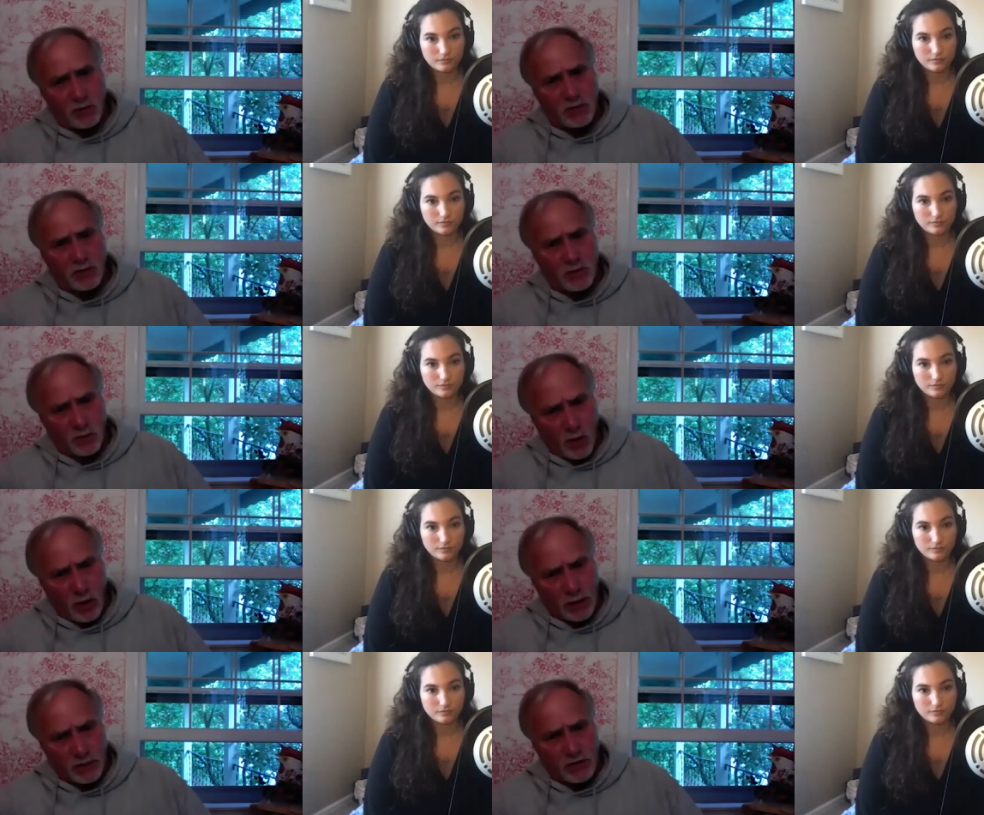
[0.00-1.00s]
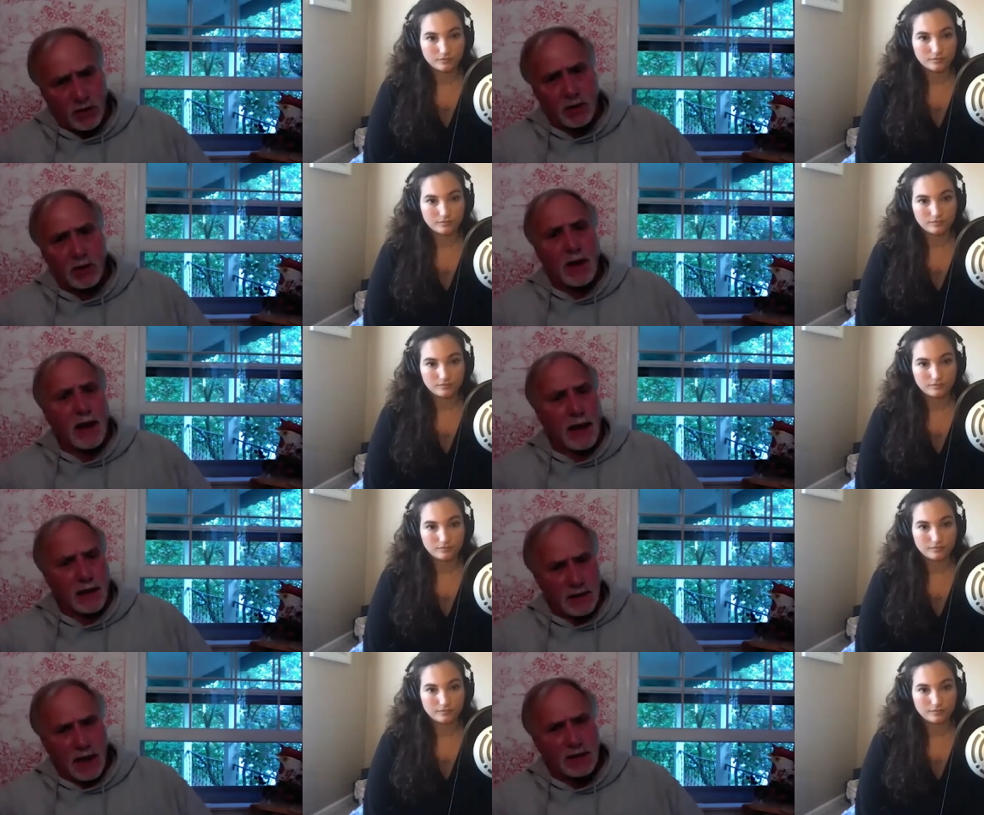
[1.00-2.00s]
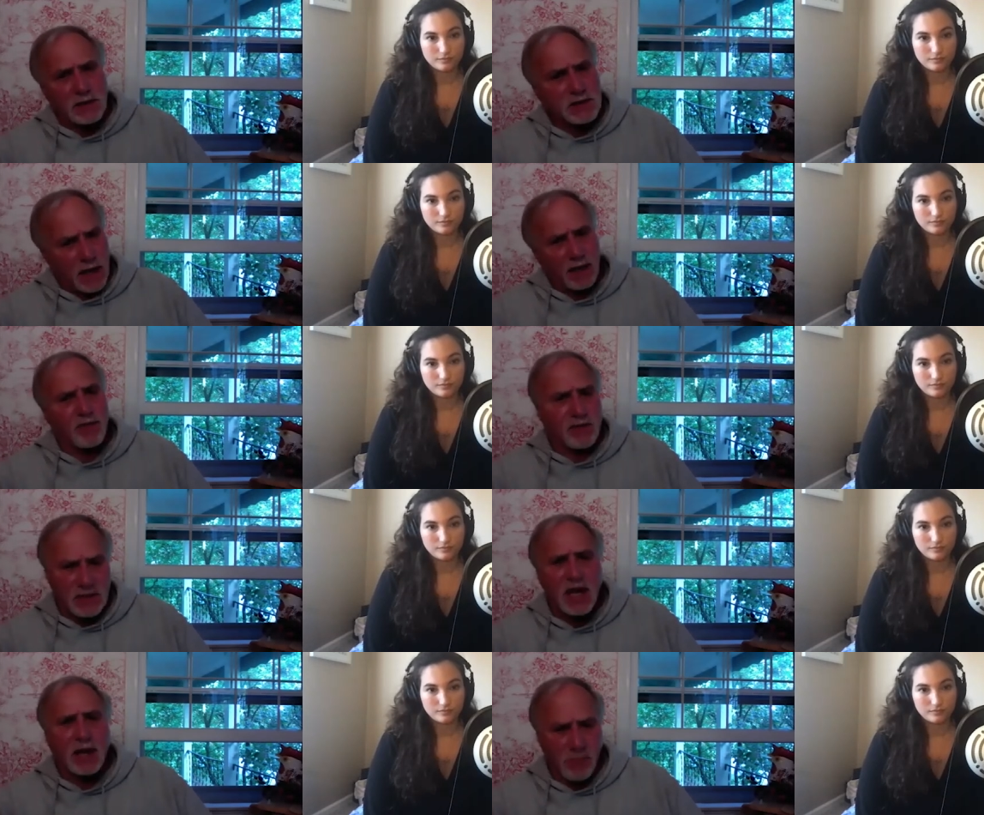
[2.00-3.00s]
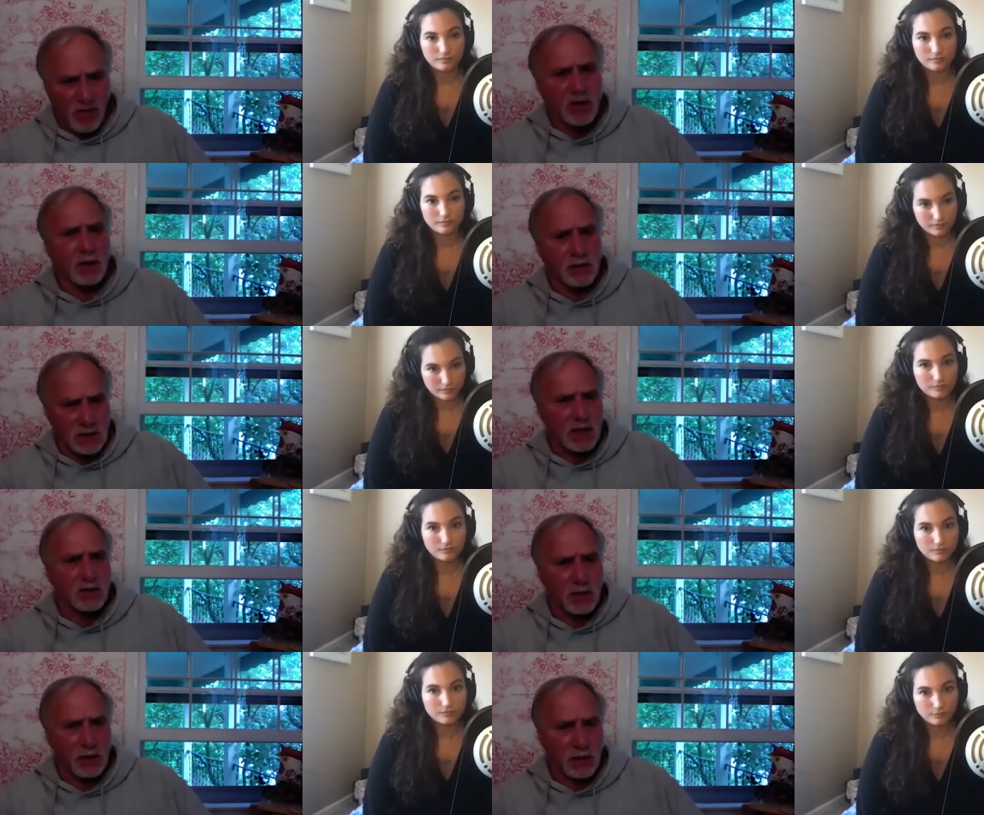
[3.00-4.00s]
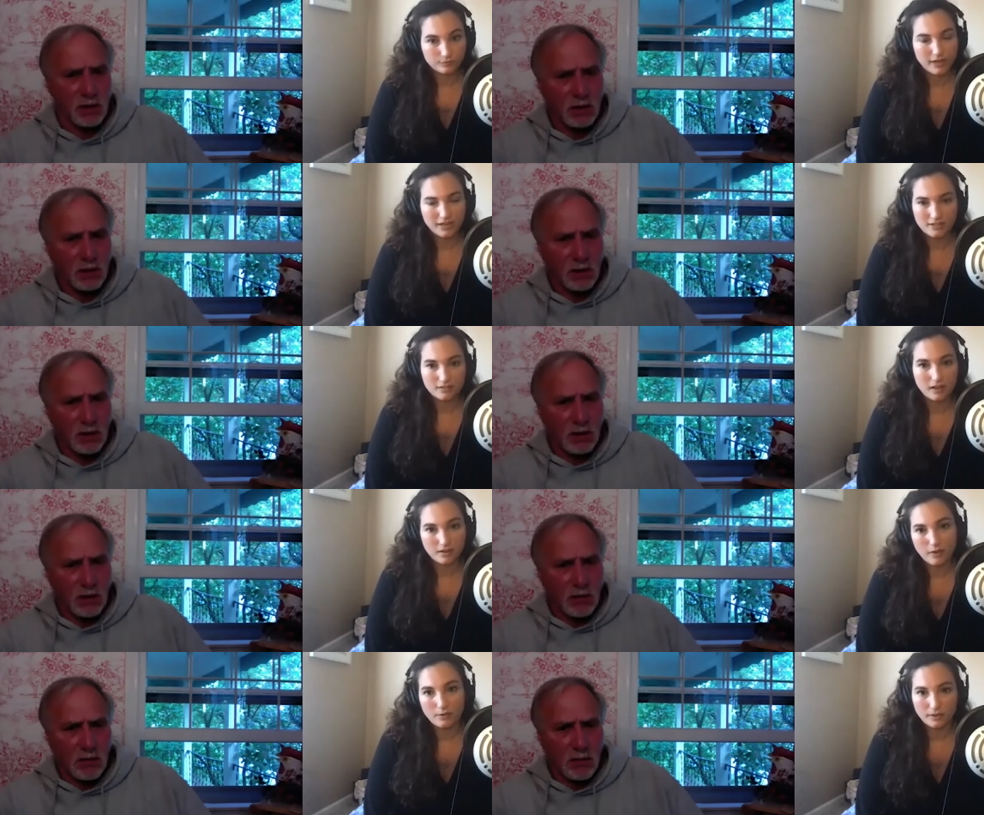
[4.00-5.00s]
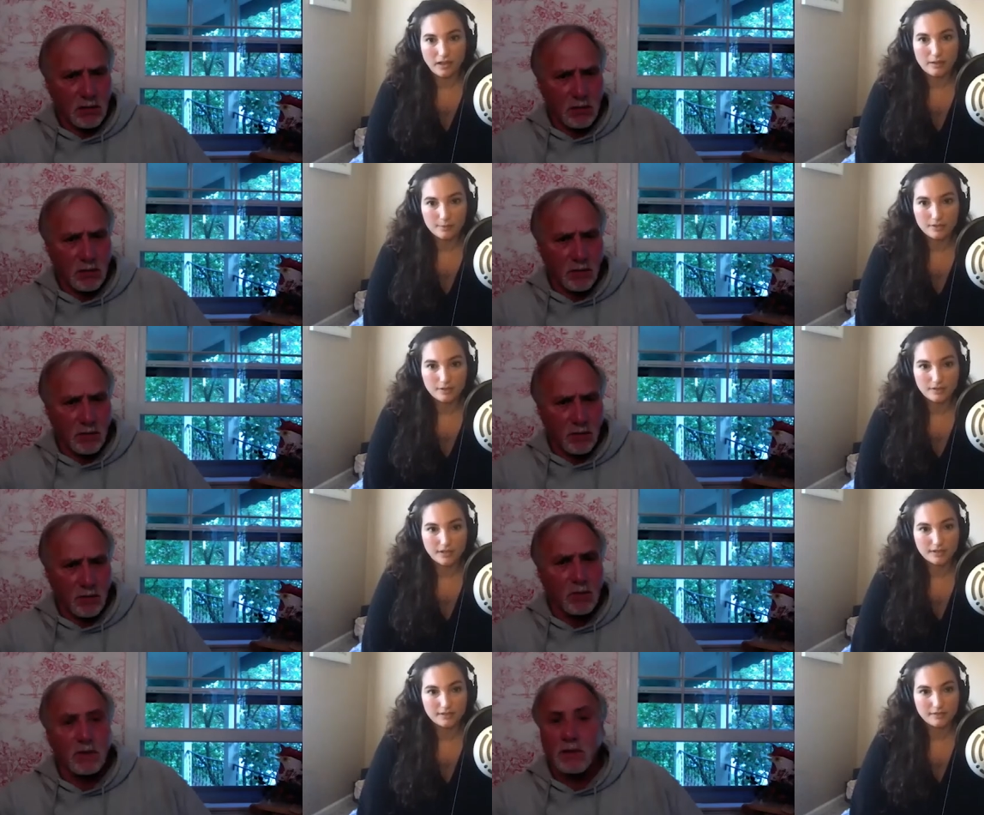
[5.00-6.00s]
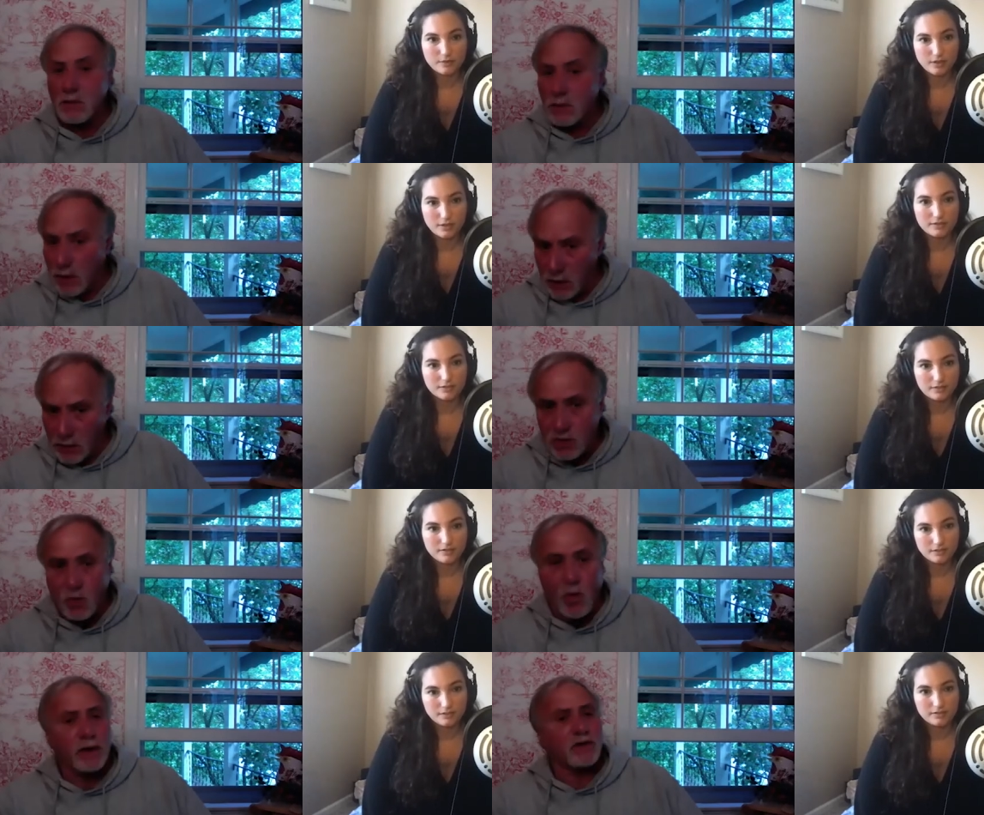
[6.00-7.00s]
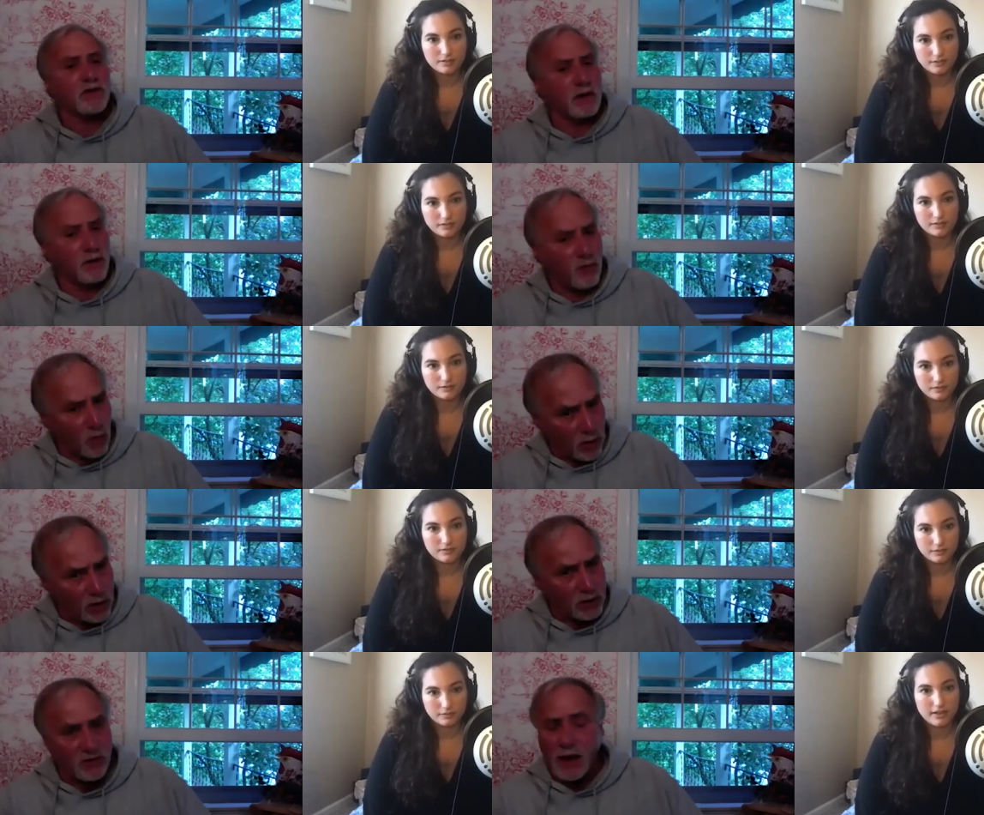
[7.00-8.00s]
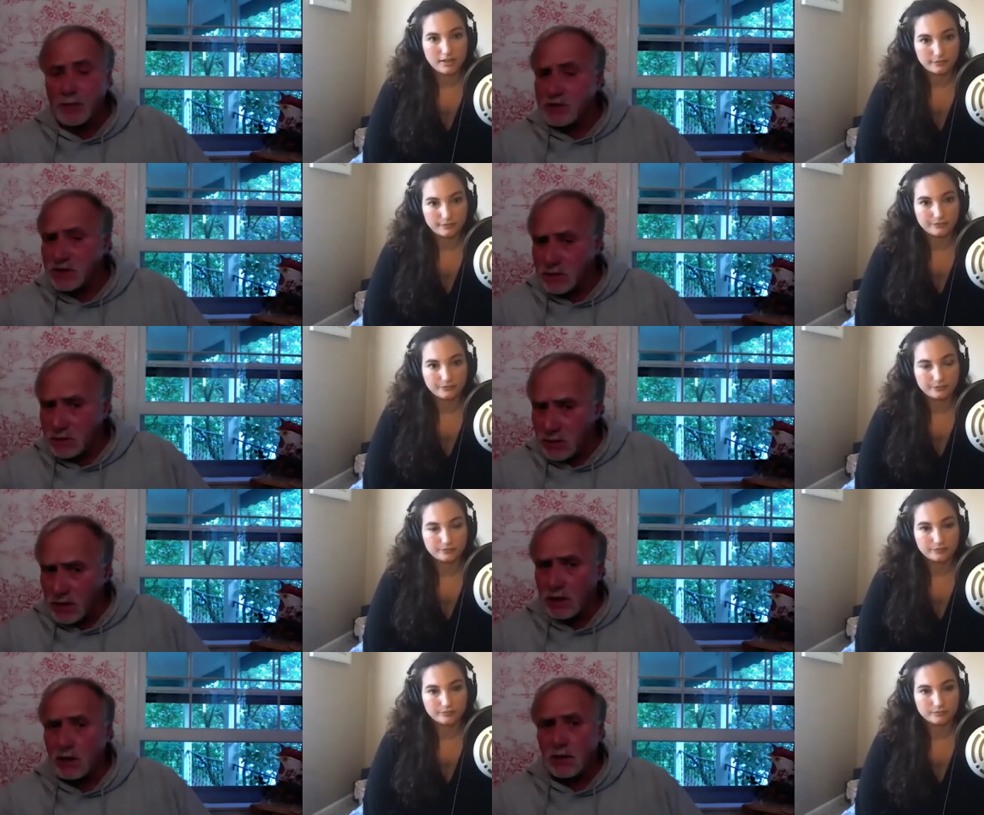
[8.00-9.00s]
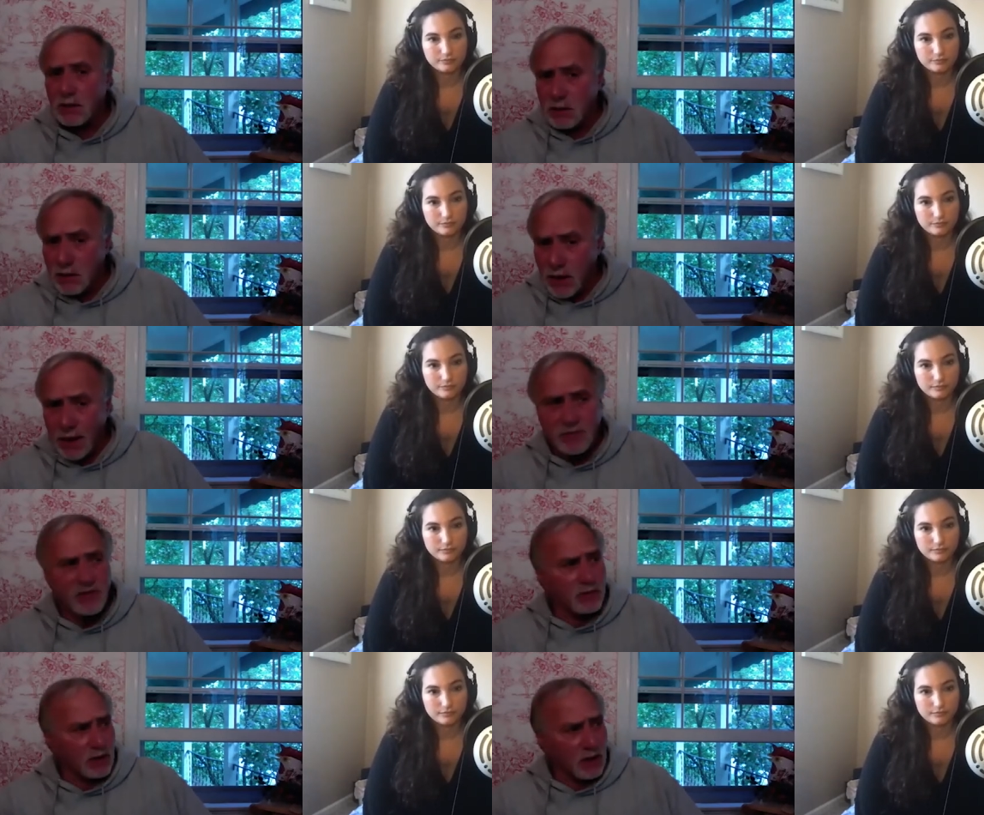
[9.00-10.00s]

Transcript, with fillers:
Speaker 1: to the twenties, and yet say the same thing essentially,
Speaker 2: right? Because there's a lot of overlaps in those eras, of
Speaker 1: course. In the twenties and the forties, right. absolutely, absolutely, a